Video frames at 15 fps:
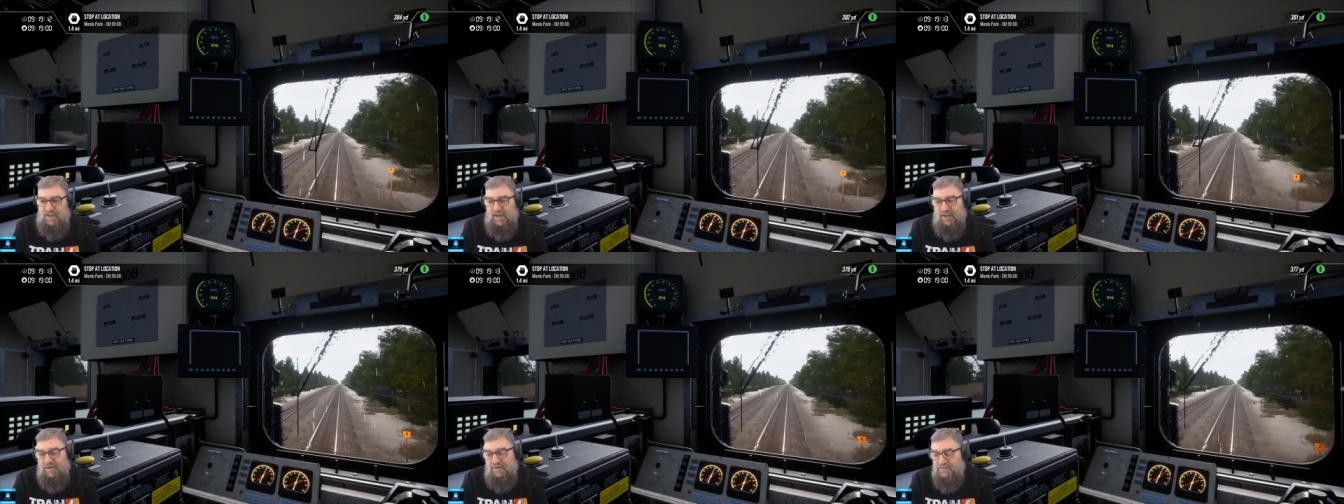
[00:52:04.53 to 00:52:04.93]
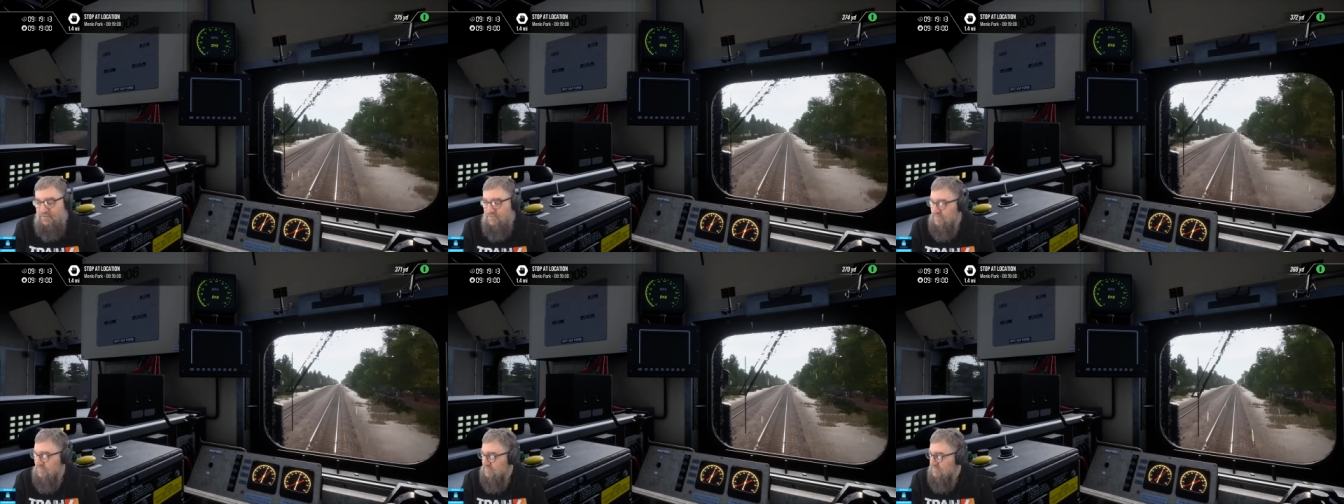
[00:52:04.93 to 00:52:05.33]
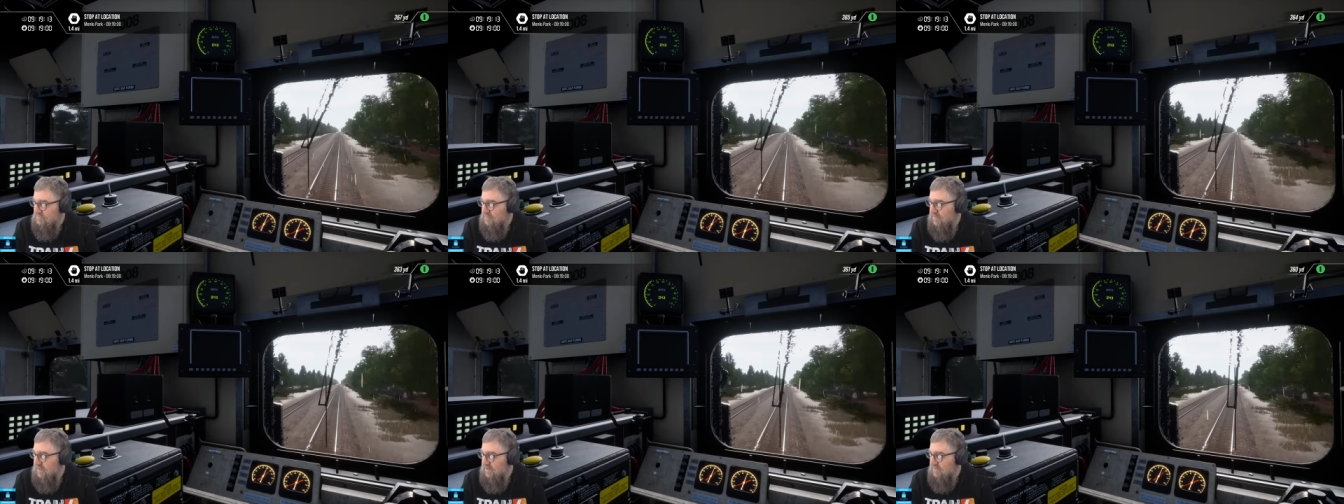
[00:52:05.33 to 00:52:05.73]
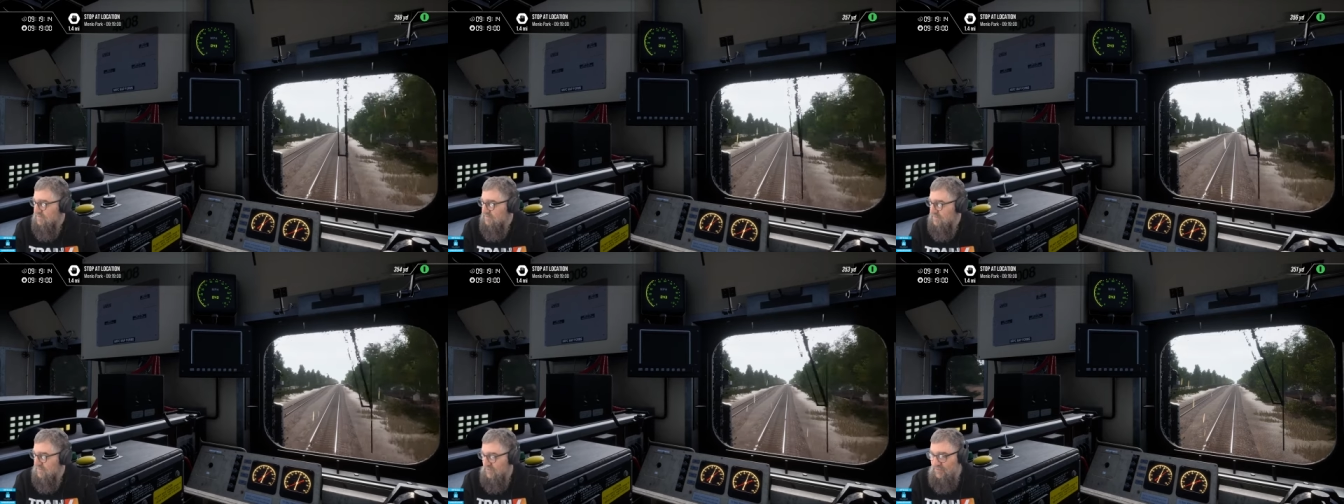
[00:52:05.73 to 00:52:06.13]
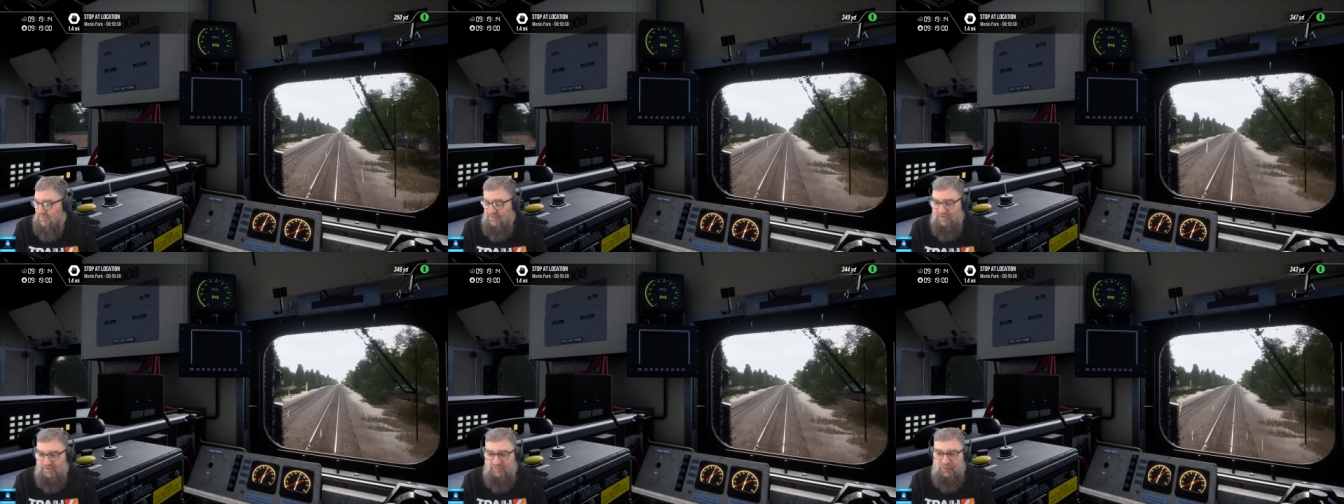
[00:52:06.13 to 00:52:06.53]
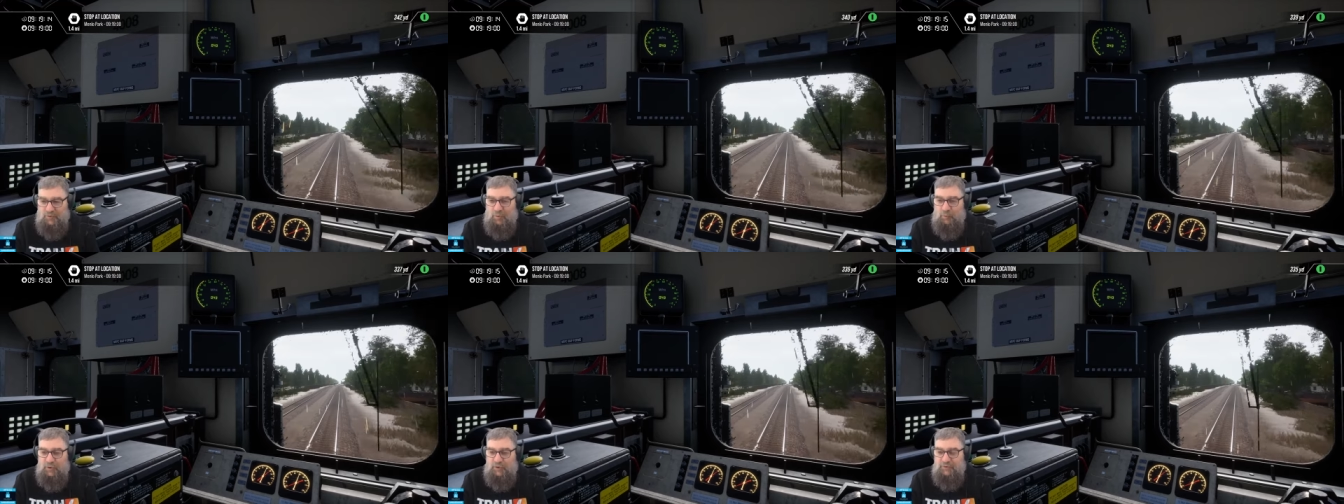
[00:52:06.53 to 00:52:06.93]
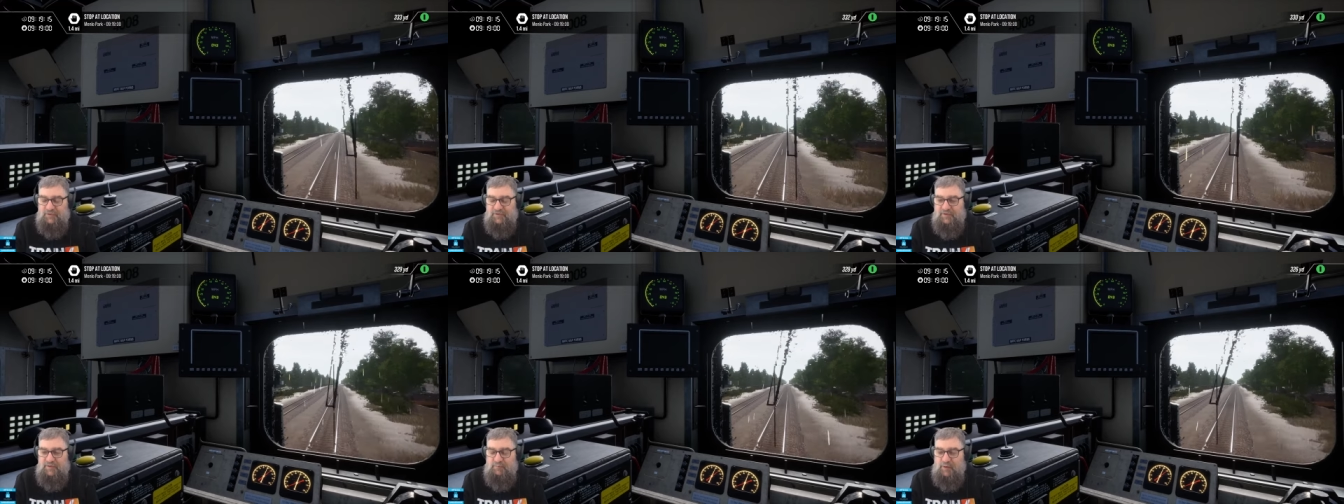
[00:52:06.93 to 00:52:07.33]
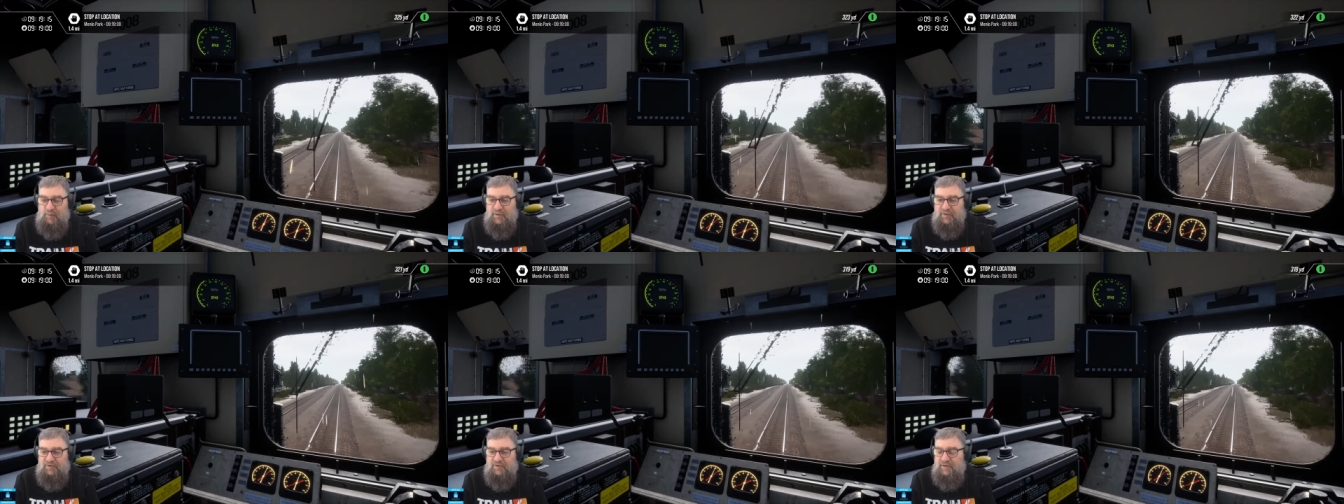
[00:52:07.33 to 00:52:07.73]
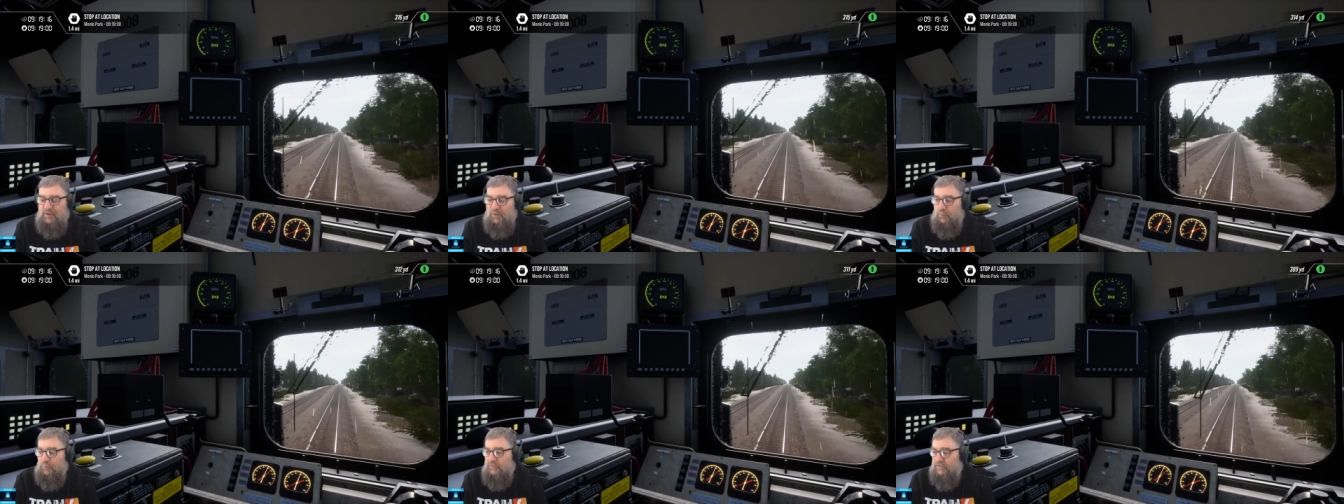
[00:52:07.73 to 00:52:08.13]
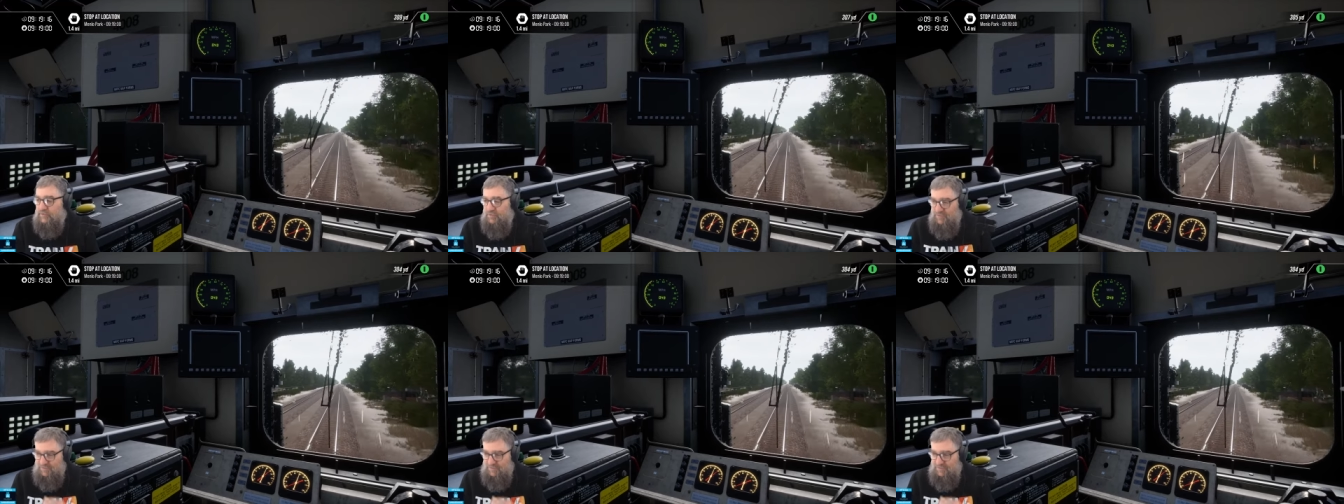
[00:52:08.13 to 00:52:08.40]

Yeah, it is. I mean, I work on a steam railway, so that helps.